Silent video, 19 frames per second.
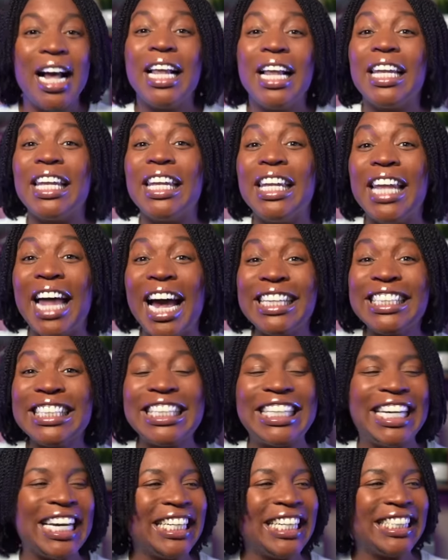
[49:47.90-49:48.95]
Let's
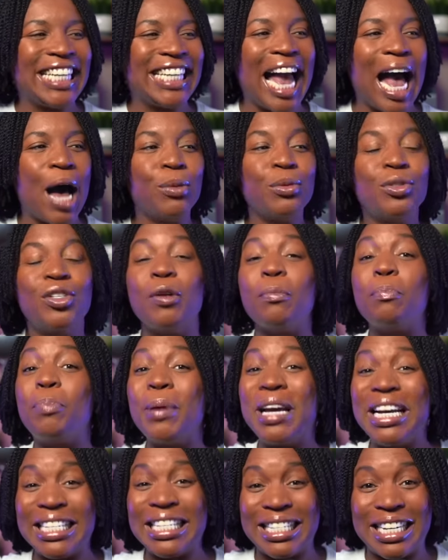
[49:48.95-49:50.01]
get down to
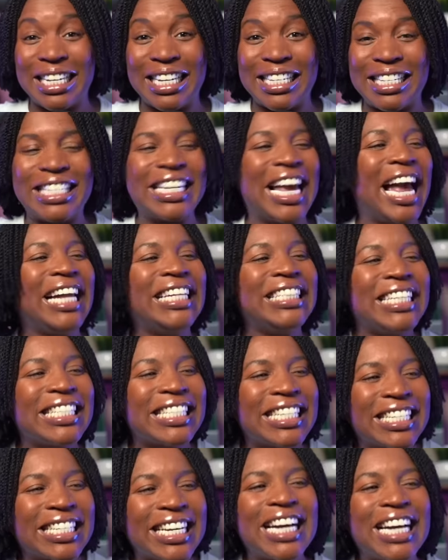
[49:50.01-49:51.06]
business and
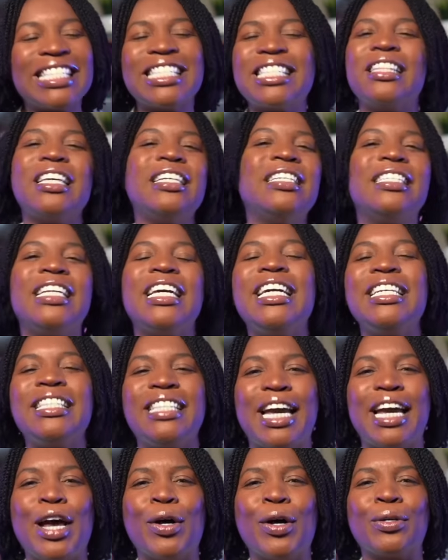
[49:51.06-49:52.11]
discuss the
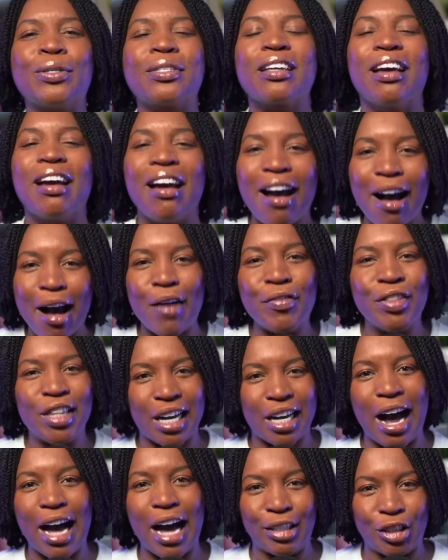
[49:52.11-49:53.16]
details of the
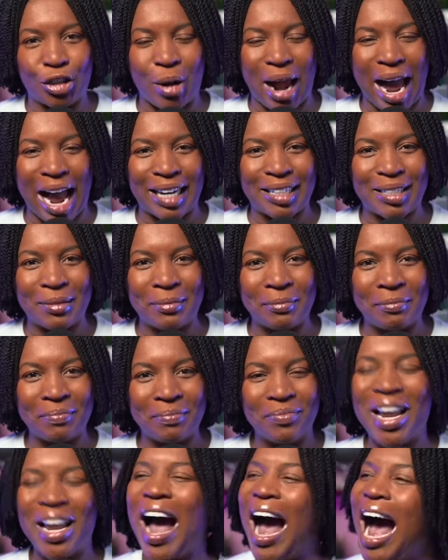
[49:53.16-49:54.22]
contract.
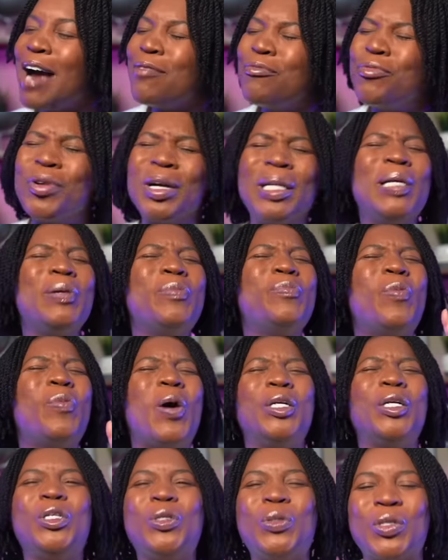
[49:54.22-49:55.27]
Now, I really
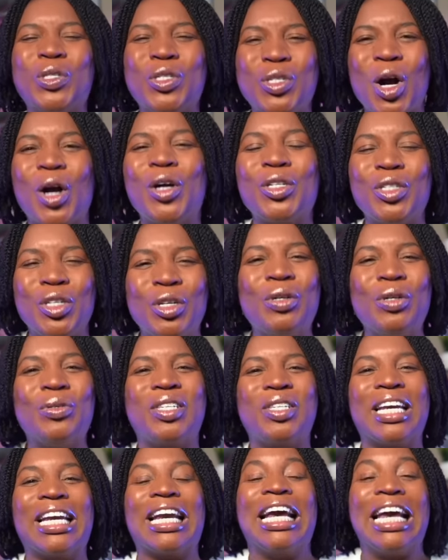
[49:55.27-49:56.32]
want you to start
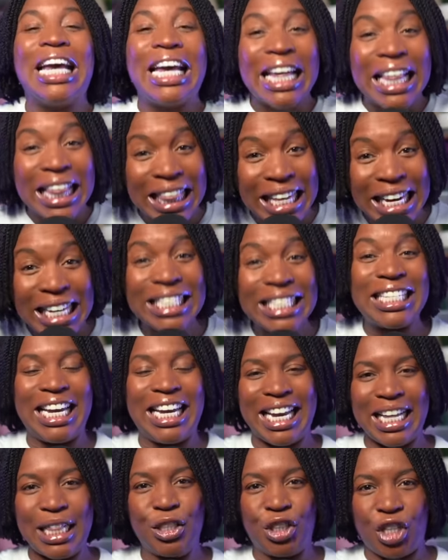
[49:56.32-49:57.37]
using this
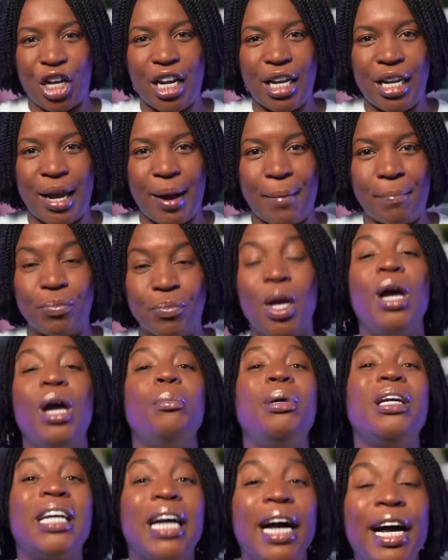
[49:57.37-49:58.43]
English idiom
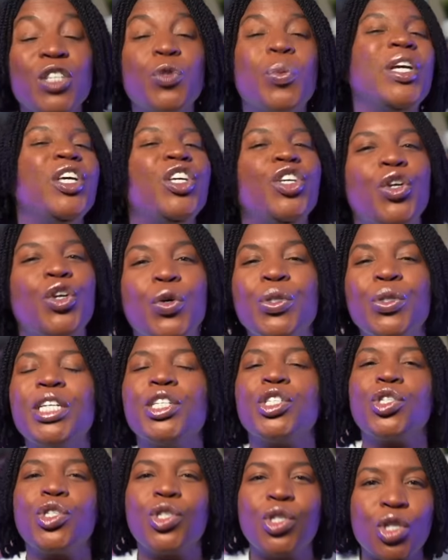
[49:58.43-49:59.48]
because we use it
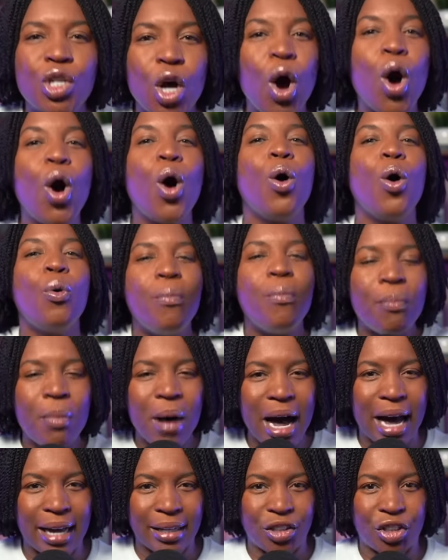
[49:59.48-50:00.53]
so
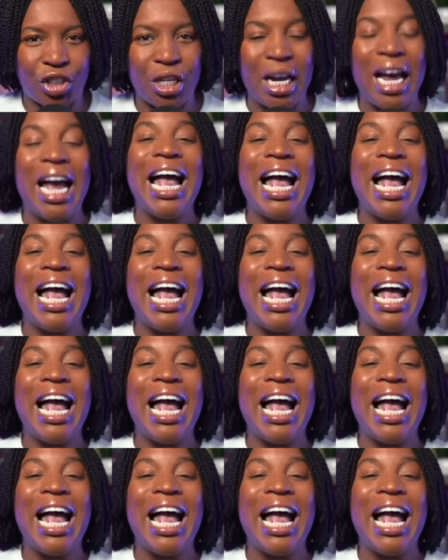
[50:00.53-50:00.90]
much.